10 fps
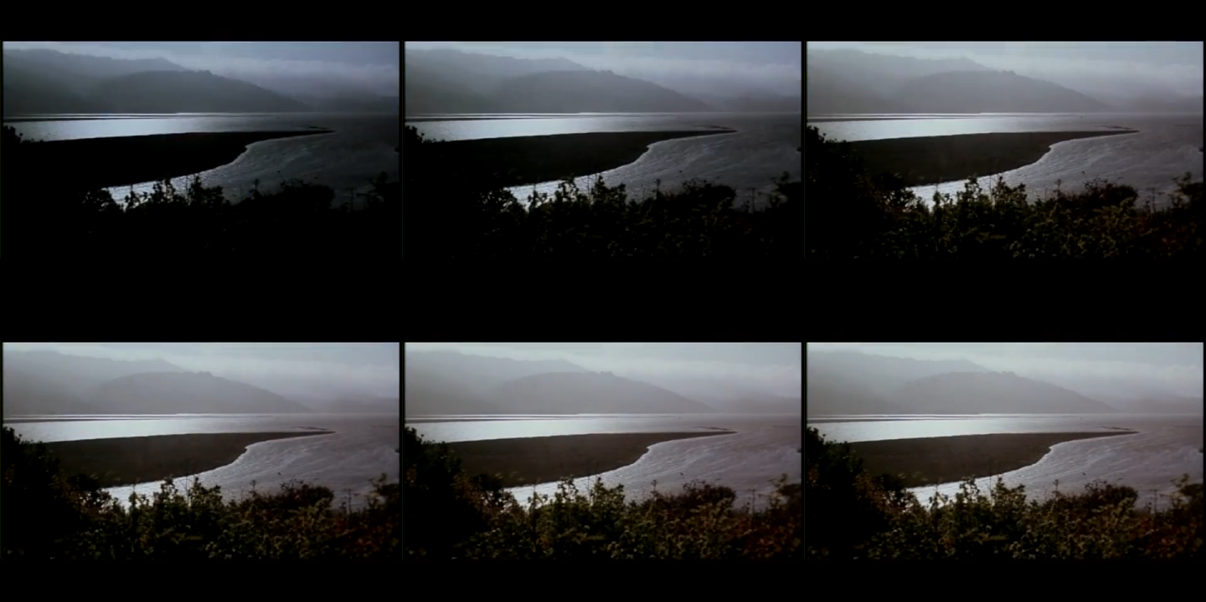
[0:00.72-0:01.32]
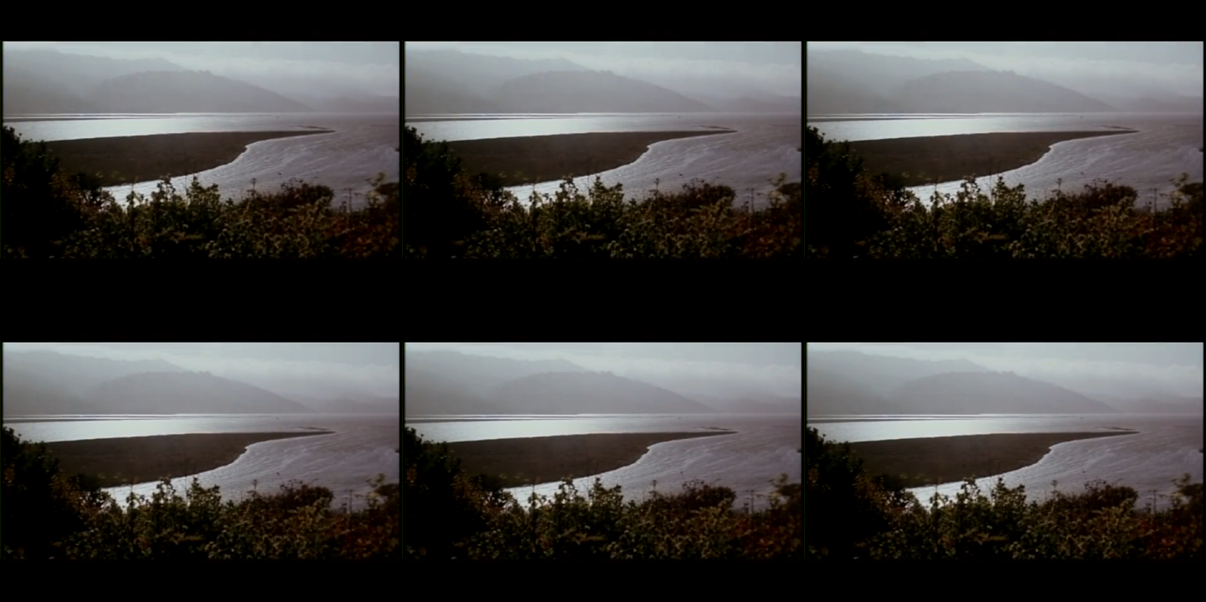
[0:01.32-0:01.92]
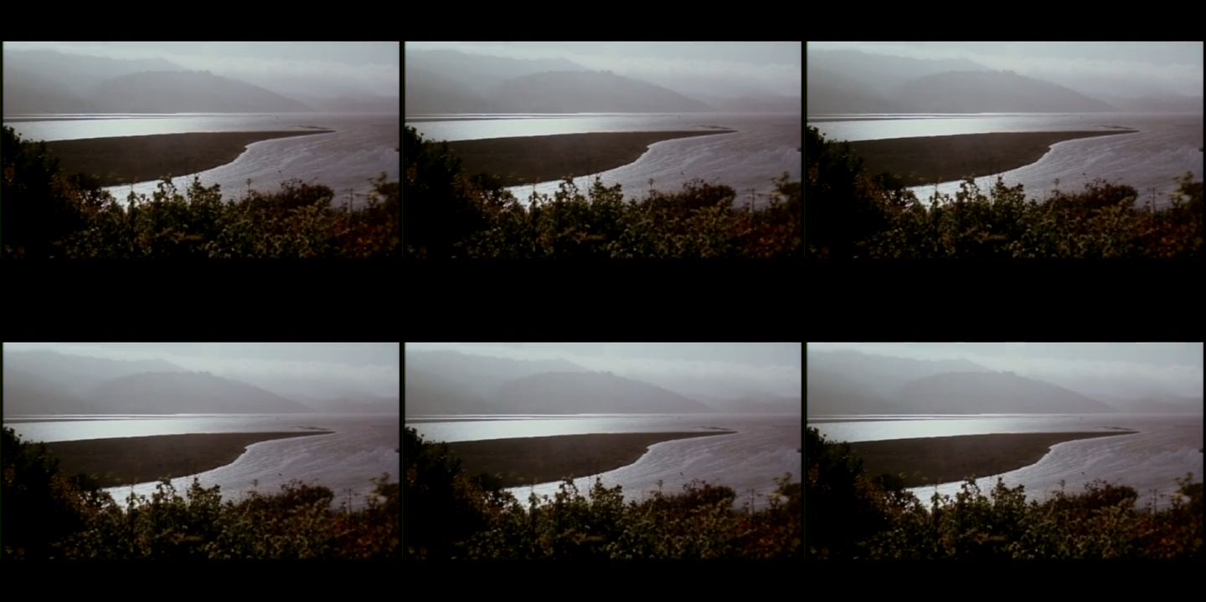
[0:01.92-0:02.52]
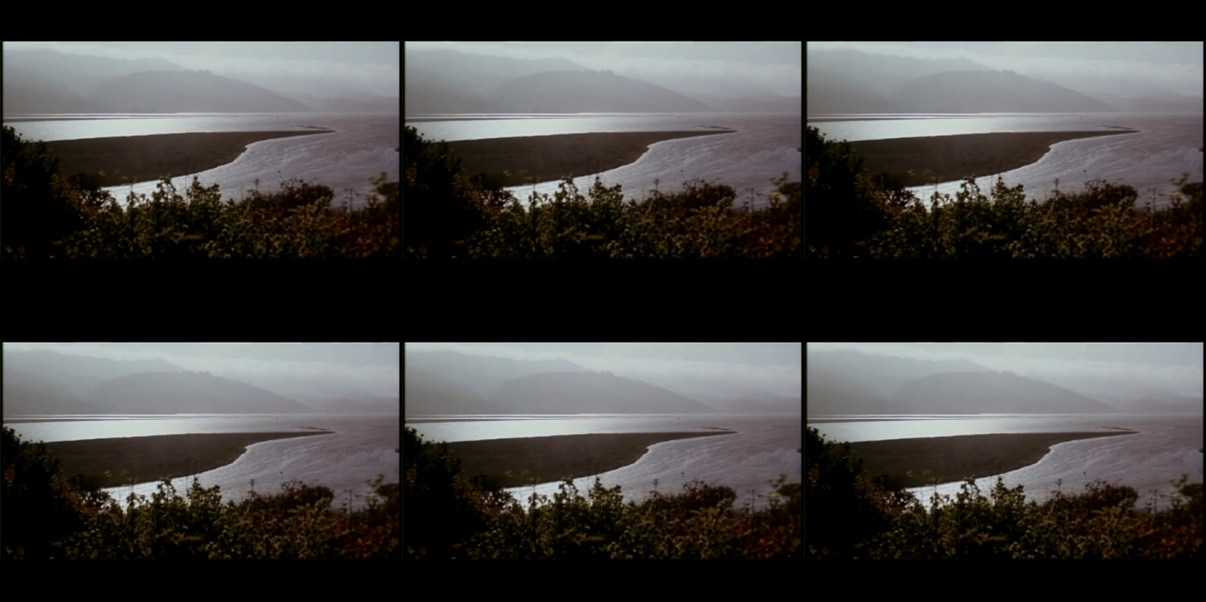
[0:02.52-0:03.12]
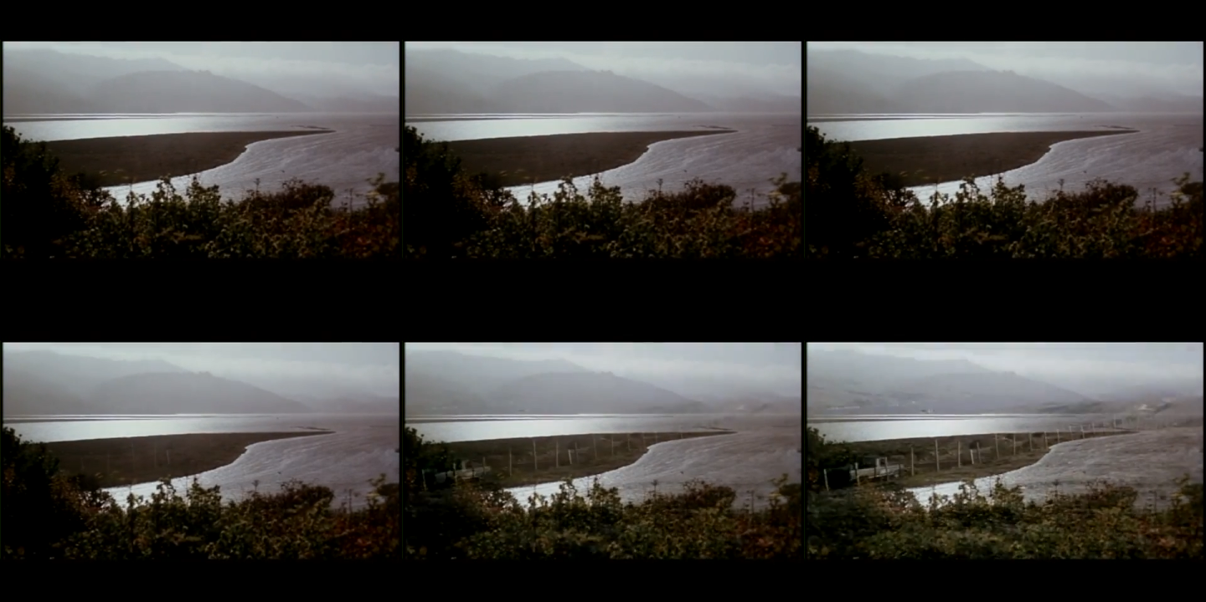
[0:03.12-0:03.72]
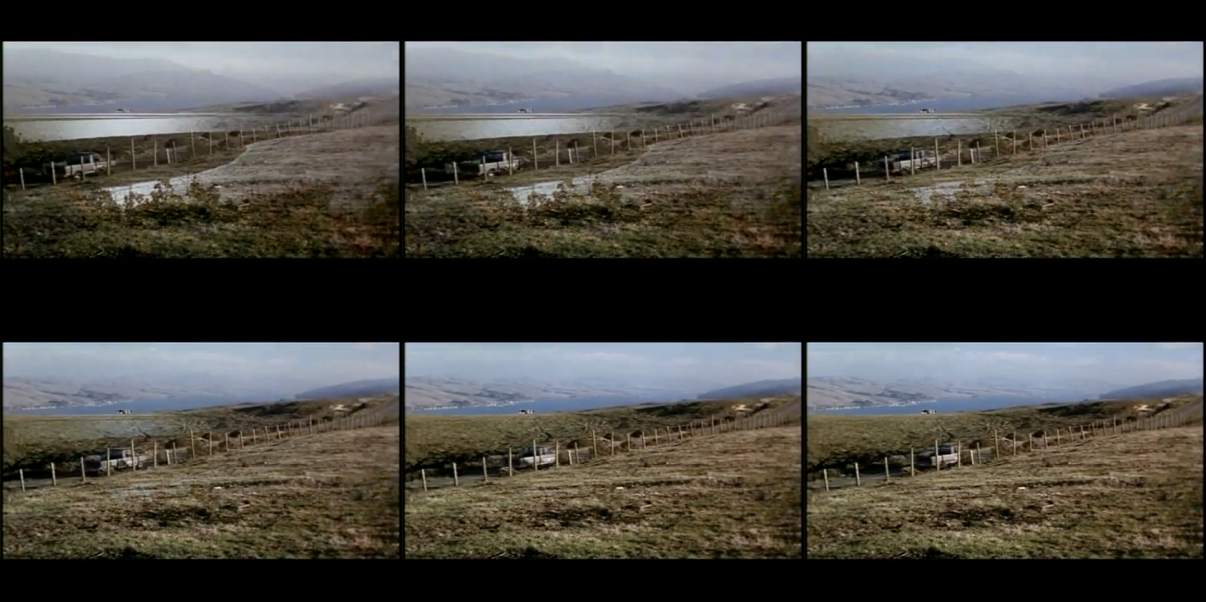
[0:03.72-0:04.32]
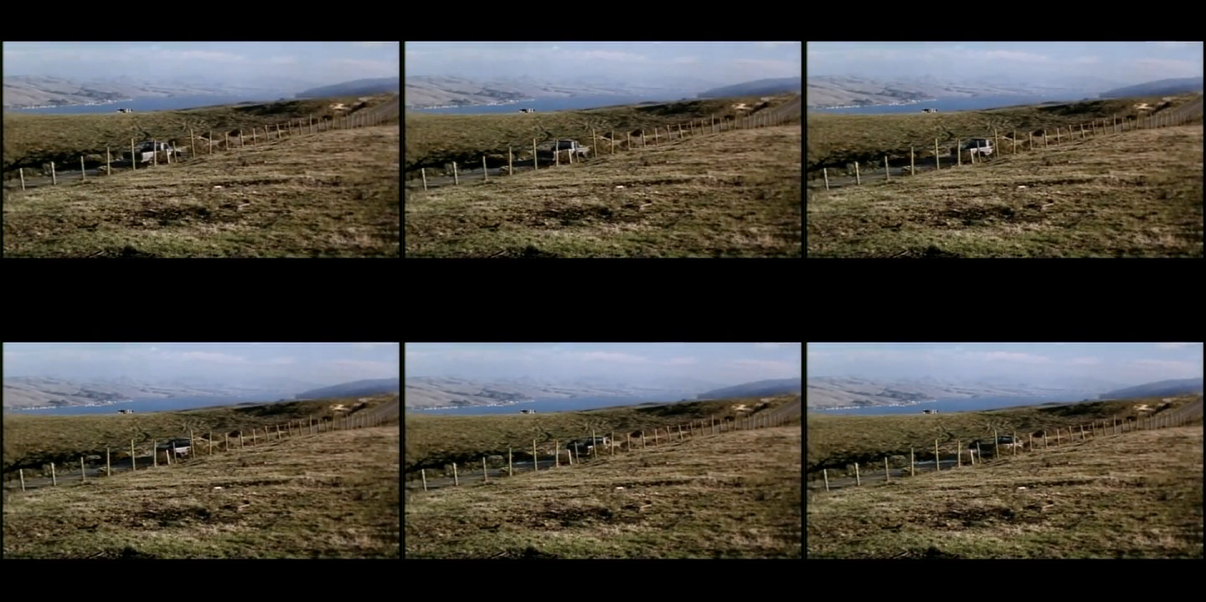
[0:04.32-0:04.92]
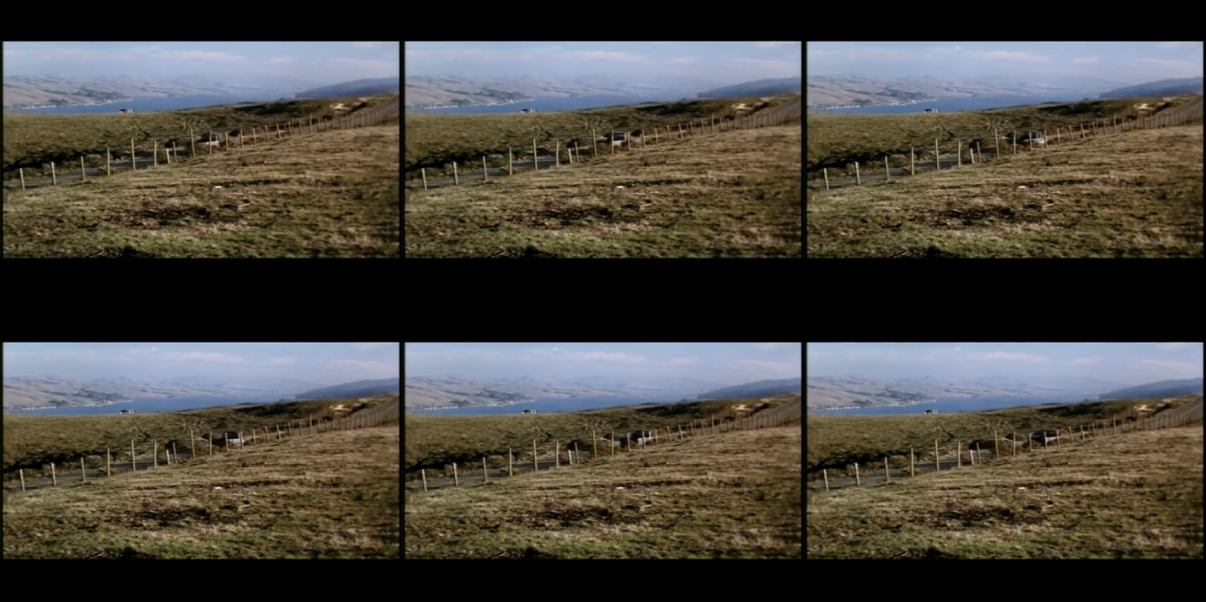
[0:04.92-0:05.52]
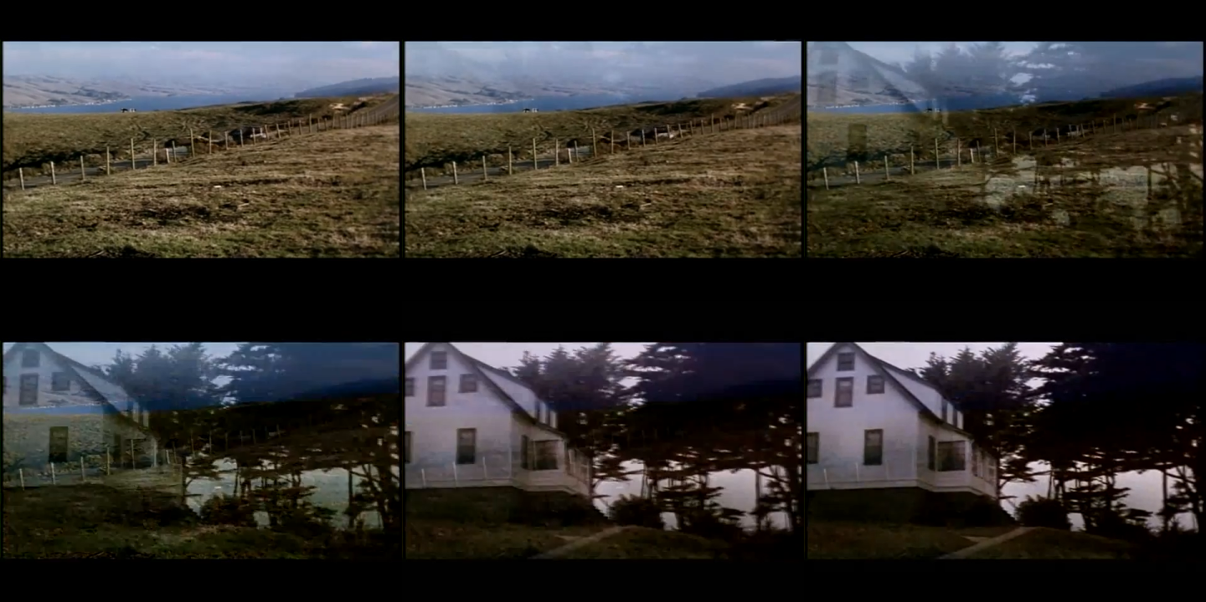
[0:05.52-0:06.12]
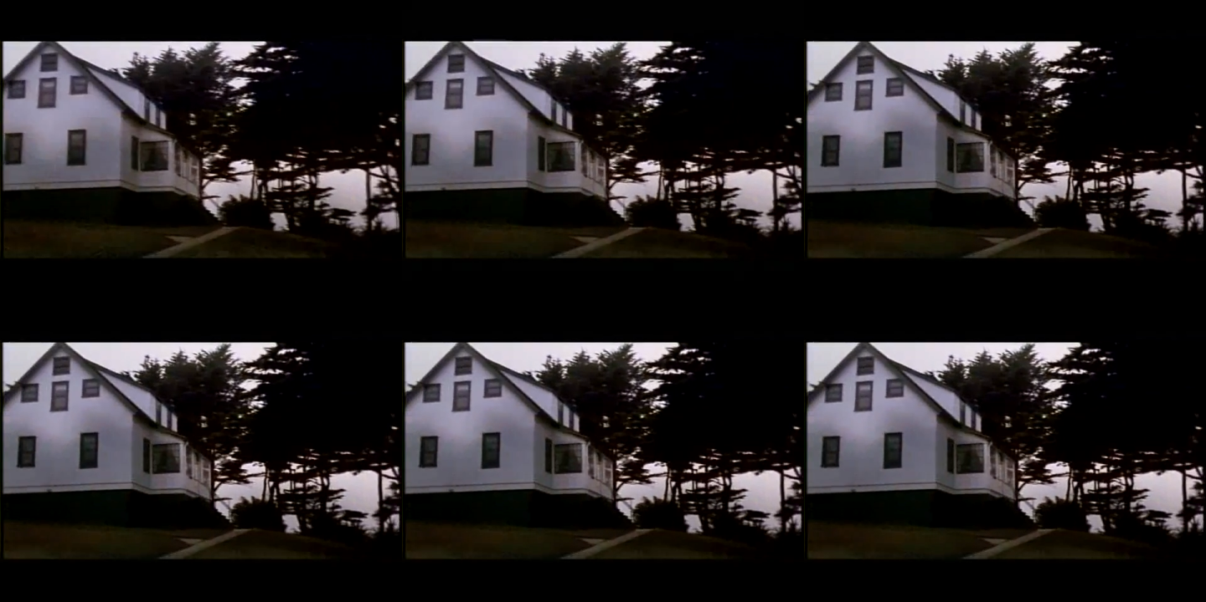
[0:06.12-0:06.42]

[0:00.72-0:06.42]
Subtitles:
(no speaker visible)